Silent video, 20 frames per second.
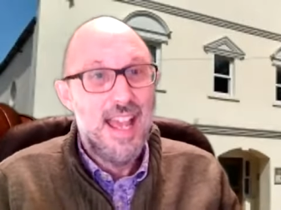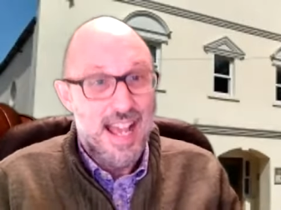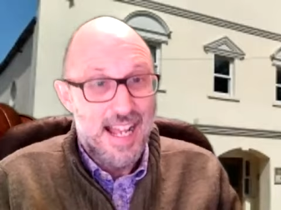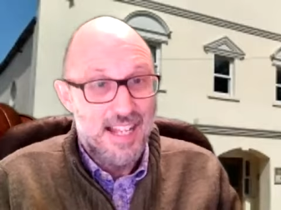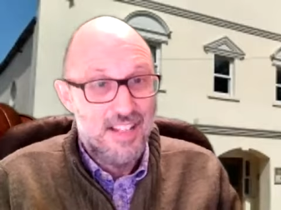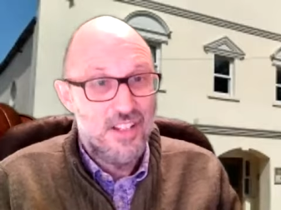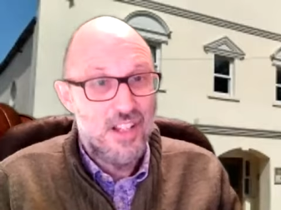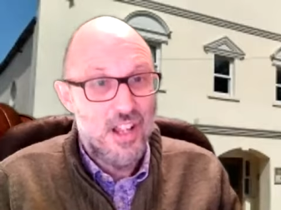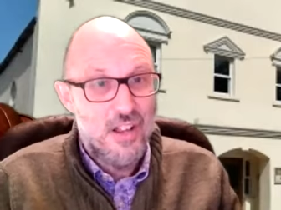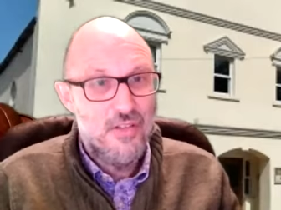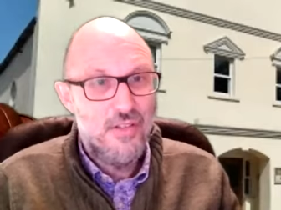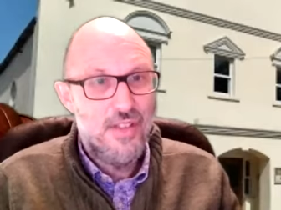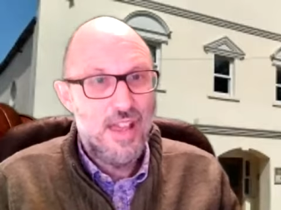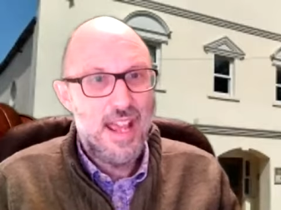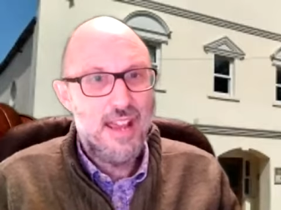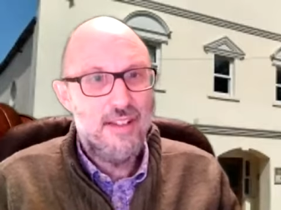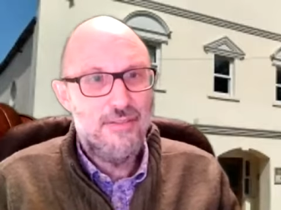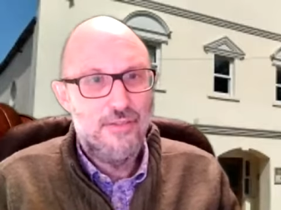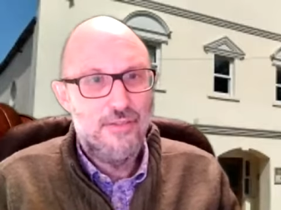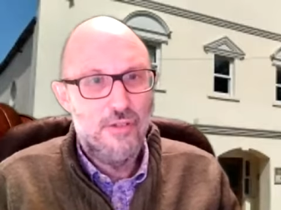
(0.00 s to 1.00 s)
And so,
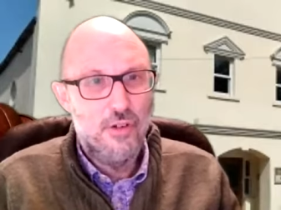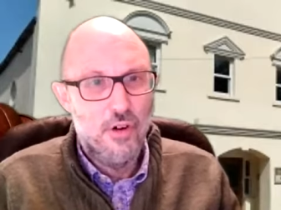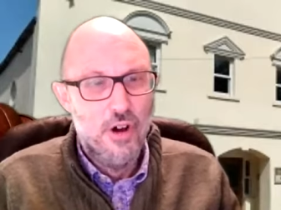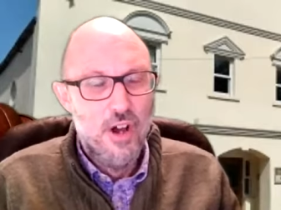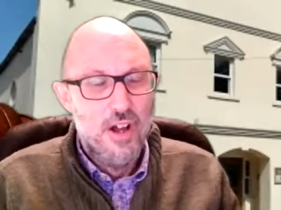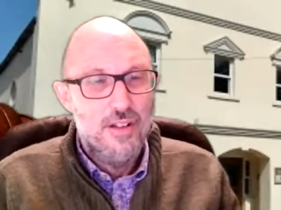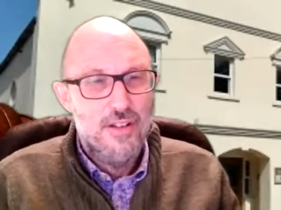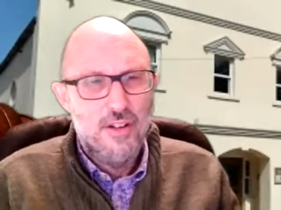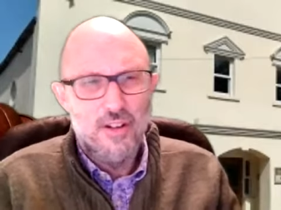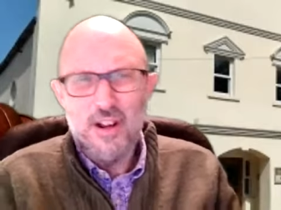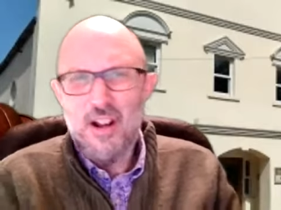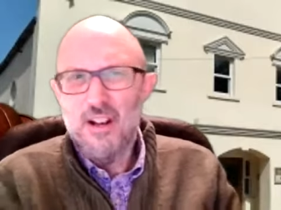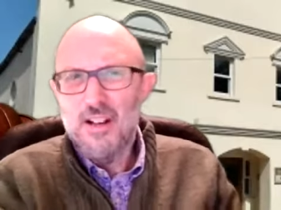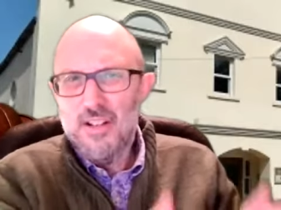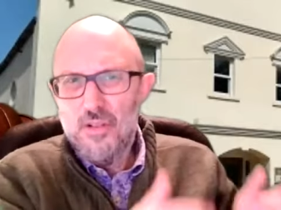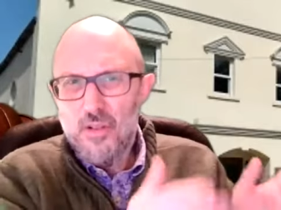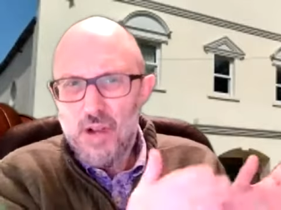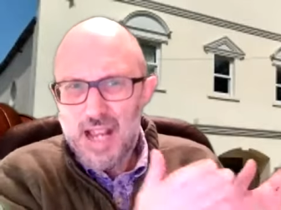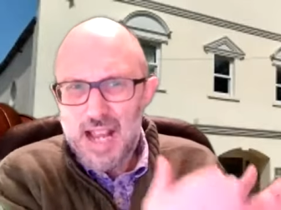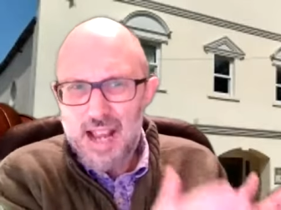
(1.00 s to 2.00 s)
therefore, not
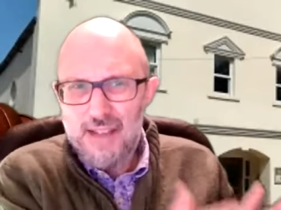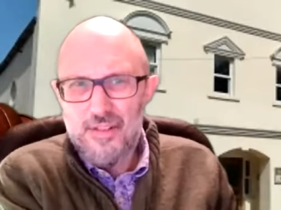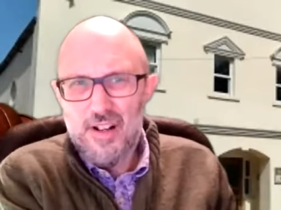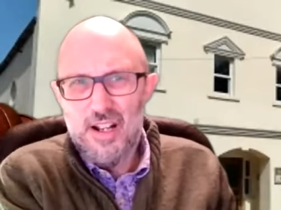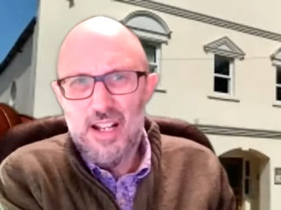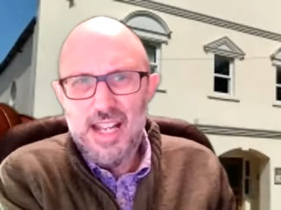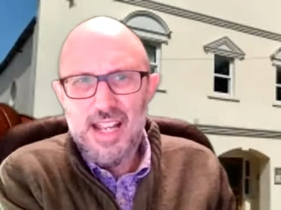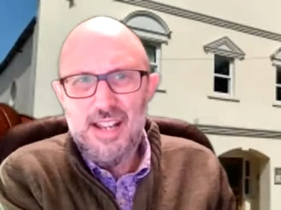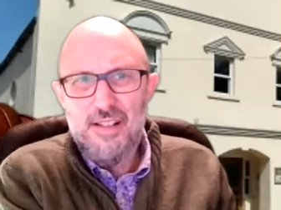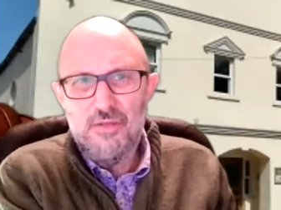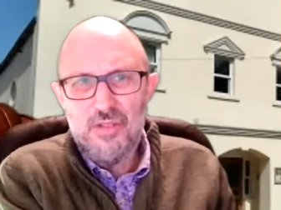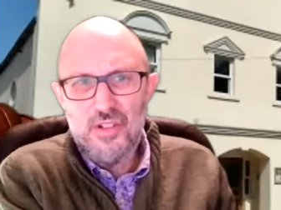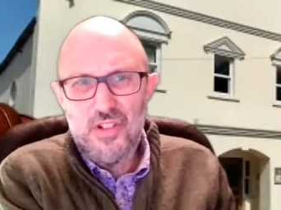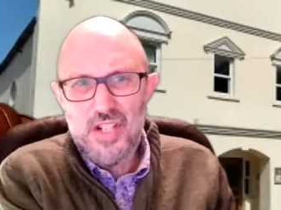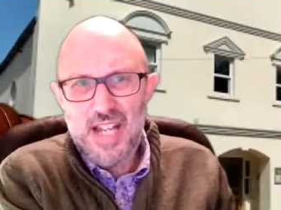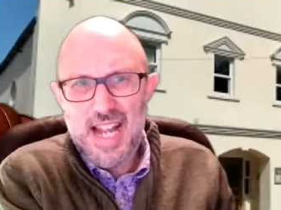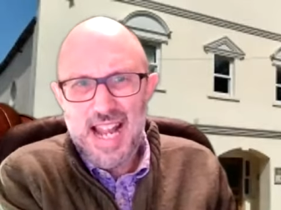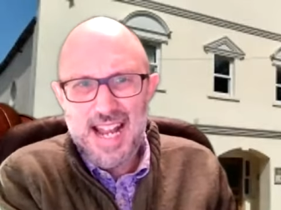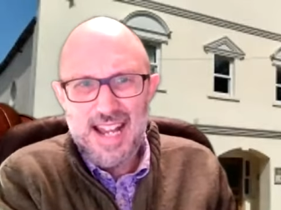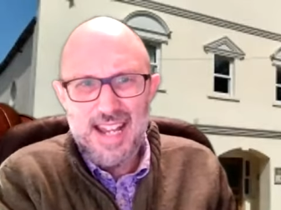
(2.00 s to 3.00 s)
only do I have a legal
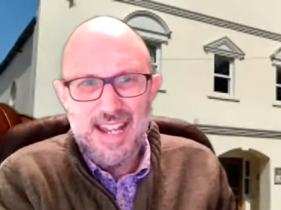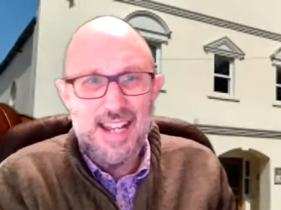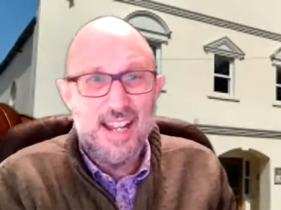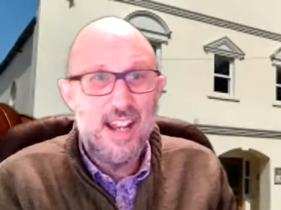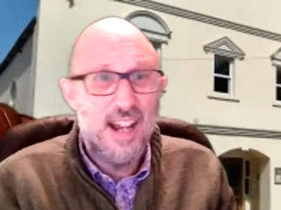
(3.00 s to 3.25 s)
standing,